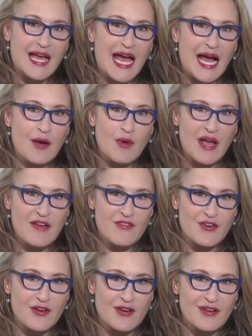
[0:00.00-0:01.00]

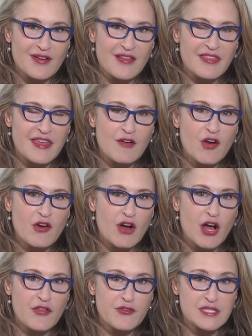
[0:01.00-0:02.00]
However, there are
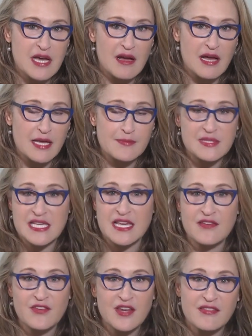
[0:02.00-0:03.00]
other times,
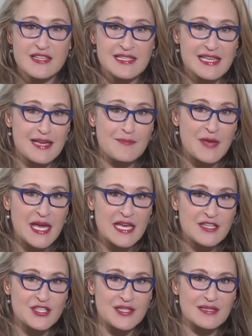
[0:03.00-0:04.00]
even on the same
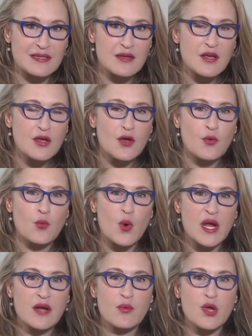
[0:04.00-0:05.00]
patient,
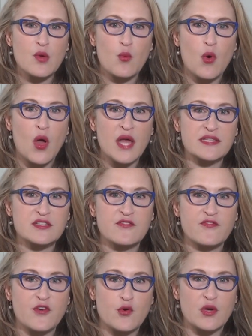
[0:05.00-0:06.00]
where we want to
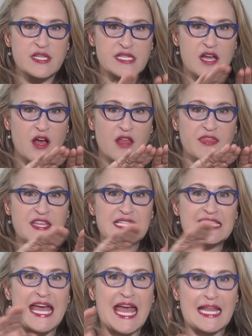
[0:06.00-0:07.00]
focus on the
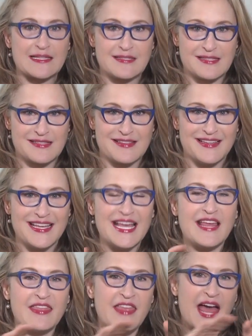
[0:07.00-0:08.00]
tents.
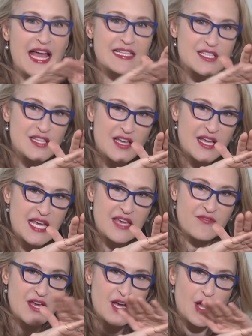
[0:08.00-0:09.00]
That's a
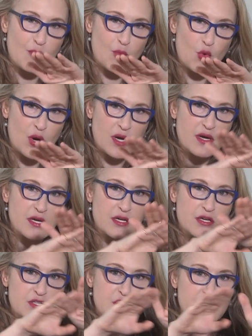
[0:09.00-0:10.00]
giving a more
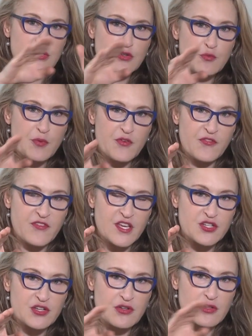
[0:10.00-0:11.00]

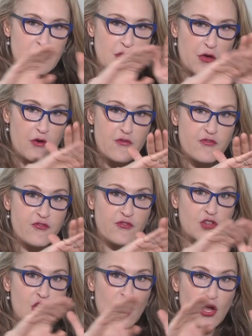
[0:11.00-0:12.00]
superficial
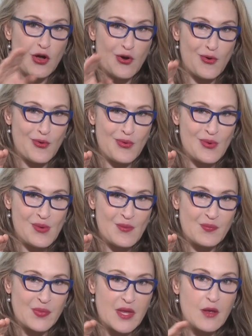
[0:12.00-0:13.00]
flow
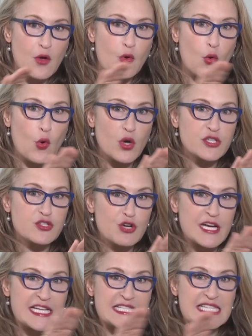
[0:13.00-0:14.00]
or
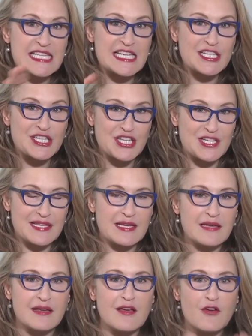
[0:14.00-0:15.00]

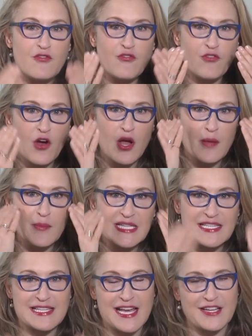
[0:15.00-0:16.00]
transition from
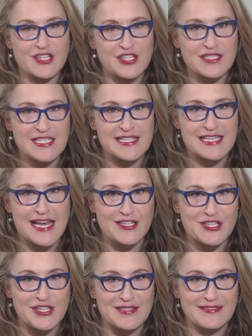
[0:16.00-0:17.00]
section to
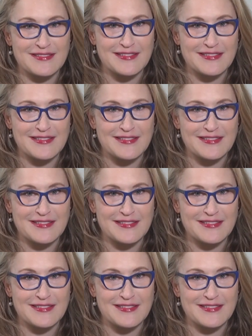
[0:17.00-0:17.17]
section.